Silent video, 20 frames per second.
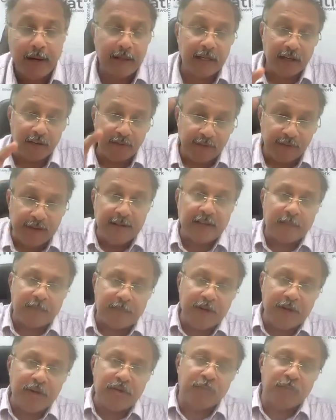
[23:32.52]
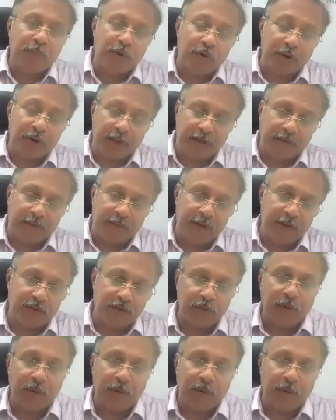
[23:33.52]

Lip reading: and the event is happening tomorrow evening.